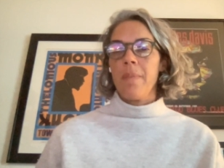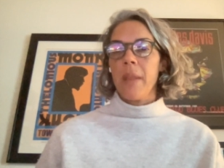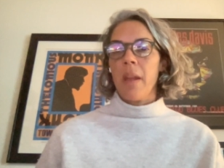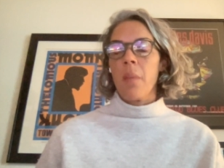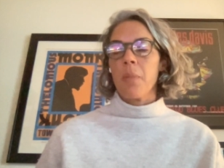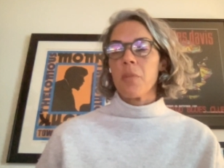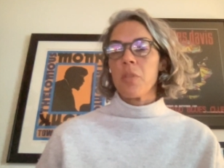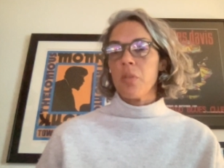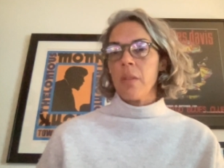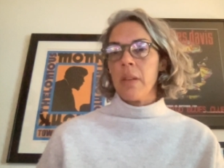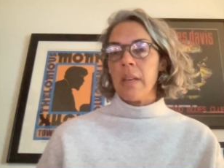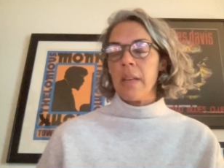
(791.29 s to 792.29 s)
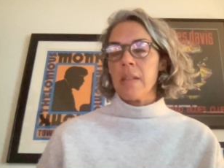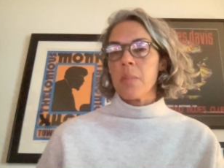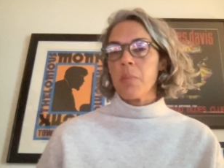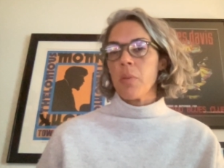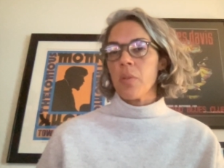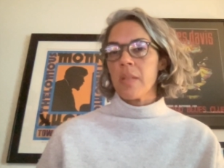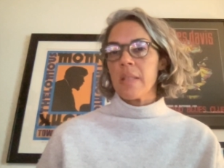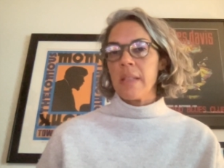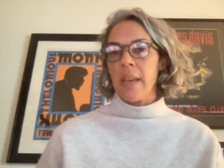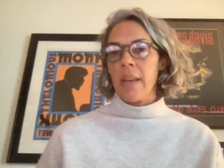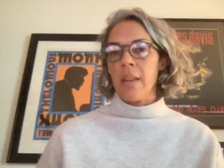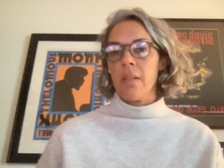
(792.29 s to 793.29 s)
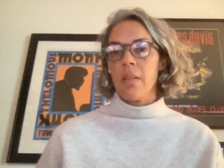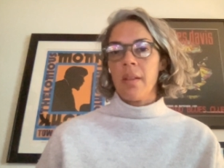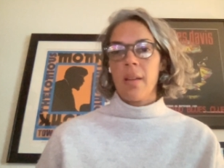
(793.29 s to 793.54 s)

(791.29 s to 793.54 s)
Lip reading: opportunities per state,